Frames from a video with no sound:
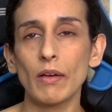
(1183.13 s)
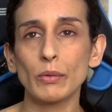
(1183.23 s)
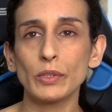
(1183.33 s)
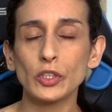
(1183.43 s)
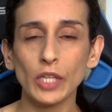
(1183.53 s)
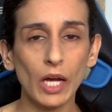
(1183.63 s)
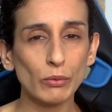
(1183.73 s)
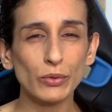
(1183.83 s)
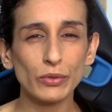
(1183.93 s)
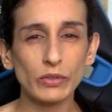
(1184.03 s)
reached
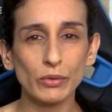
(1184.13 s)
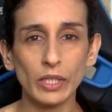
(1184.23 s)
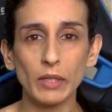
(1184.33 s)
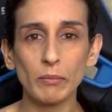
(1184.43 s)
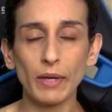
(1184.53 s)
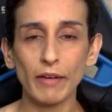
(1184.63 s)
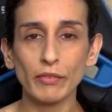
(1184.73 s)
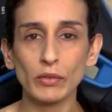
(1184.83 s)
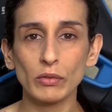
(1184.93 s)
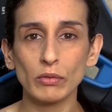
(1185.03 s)
out to him
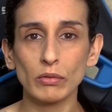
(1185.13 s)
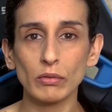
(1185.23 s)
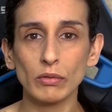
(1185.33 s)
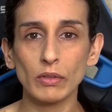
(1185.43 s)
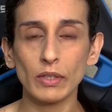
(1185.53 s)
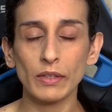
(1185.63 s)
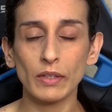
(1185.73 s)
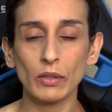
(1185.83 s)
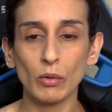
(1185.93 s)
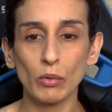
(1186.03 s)
after
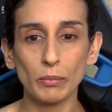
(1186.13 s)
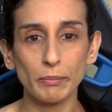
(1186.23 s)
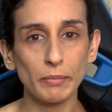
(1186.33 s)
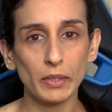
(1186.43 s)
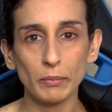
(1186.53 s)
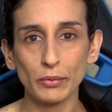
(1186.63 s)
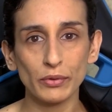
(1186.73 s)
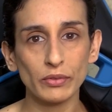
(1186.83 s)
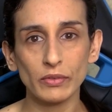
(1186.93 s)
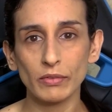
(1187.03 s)
that whole
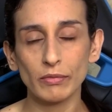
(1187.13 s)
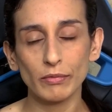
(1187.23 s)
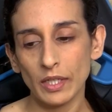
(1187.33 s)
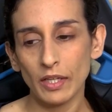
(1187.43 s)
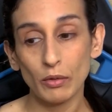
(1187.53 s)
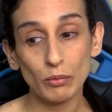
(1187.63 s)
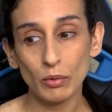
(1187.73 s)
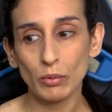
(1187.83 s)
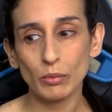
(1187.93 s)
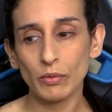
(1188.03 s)
billboard
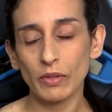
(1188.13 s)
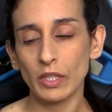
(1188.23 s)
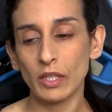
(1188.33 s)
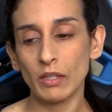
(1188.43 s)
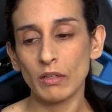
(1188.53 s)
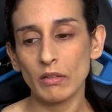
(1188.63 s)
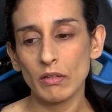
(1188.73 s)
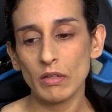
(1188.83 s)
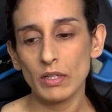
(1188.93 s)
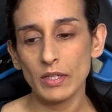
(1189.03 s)
hero thing.
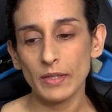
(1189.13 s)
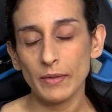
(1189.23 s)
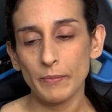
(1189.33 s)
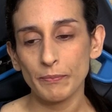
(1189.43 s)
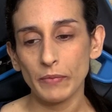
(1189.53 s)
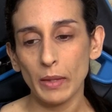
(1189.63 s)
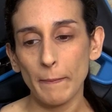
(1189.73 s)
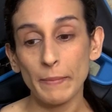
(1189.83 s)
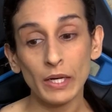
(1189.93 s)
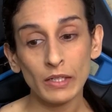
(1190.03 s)

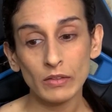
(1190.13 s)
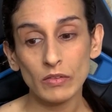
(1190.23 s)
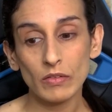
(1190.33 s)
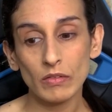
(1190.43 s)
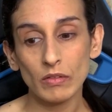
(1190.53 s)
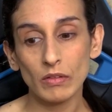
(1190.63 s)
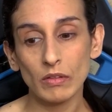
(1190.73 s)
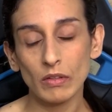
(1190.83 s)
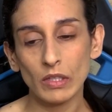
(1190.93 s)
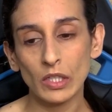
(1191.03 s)
But
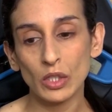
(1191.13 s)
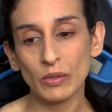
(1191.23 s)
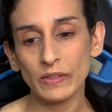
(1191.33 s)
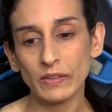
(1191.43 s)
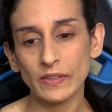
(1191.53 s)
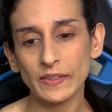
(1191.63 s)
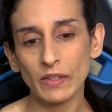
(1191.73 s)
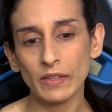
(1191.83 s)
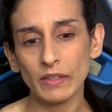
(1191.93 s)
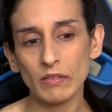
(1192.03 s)
you know what? He
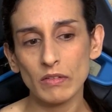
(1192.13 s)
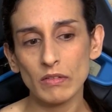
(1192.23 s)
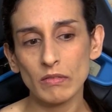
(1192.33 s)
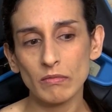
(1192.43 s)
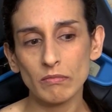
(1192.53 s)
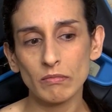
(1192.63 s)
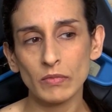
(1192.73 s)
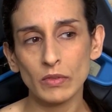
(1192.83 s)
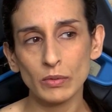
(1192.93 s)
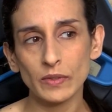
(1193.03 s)
saw that
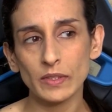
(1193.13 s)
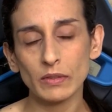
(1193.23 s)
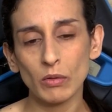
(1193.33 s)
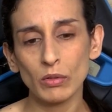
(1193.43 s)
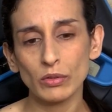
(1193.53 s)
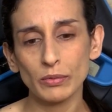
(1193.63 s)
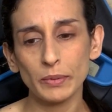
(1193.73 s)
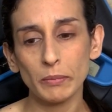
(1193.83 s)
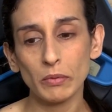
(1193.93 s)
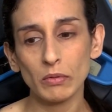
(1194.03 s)
those older
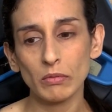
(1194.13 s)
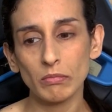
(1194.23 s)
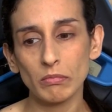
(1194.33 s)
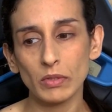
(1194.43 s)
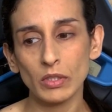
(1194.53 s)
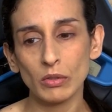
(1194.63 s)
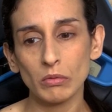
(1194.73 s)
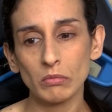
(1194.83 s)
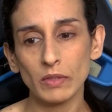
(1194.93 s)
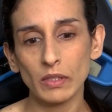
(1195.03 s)
people, you
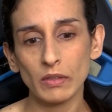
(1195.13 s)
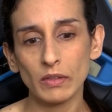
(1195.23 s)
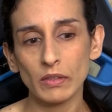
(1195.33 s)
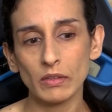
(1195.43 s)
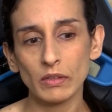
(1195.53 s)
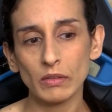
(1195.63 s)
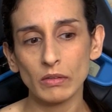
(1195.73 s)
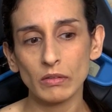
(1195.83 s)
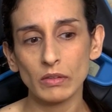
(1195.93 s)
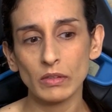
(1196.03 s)
know,
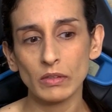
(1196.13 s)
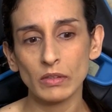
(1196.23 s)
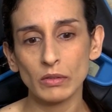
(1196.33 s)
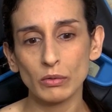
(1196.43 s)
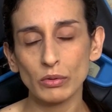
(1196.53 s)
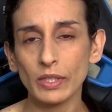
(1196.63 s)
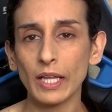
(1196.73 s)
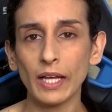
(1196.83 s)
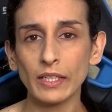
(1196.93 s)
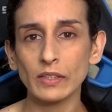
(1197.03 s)
they're good
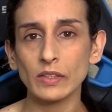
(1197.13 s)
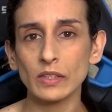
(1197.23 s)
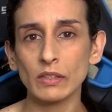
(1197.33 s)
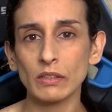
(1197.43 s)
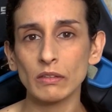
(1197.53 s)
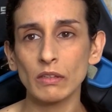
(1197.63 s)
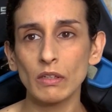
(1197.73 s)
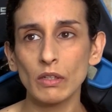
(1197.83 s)
clients. They're